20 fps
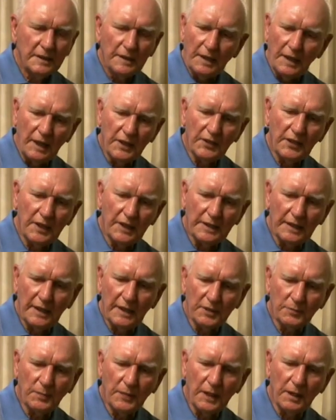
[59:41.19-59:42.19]
I think,
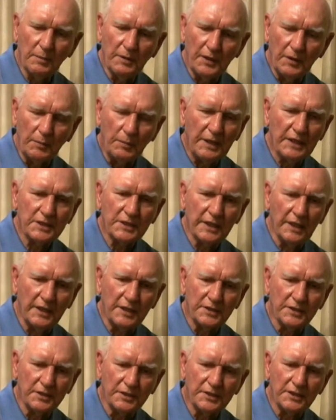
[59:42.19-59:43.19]
has probably the best
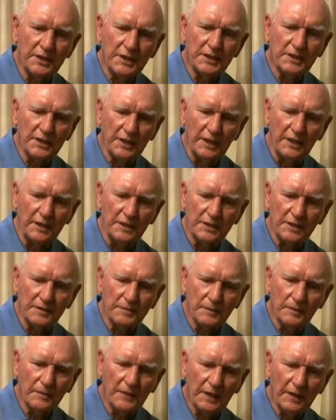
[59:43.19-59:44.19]
answer. She says
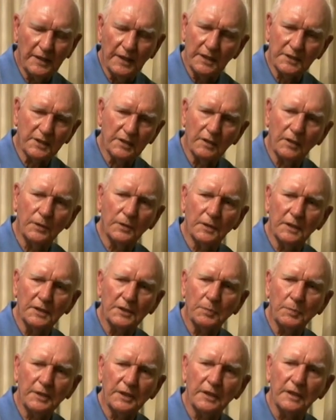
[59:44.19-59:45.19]
that's the Holy
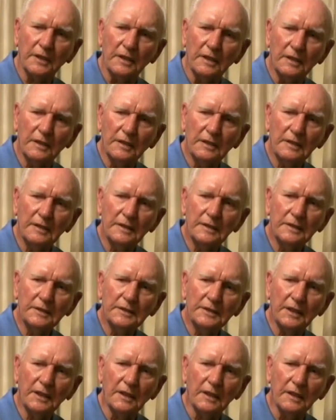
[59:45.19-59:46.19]
Spirit mm-hmm.
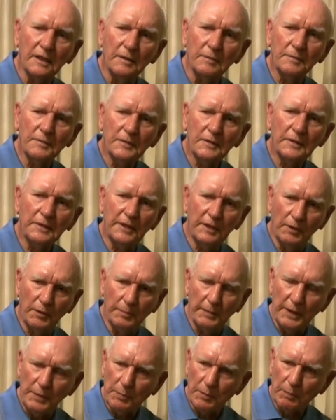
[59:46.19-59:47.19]
telling them, you know,
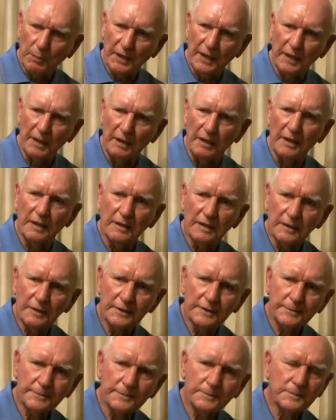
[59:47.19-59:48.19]
be prepared.
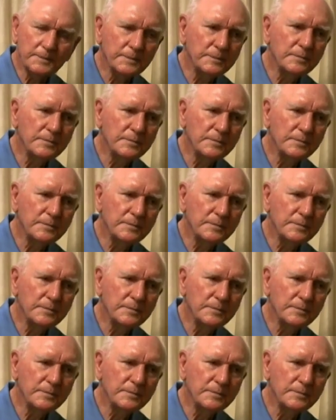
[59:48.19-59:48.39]
Mm-hmm.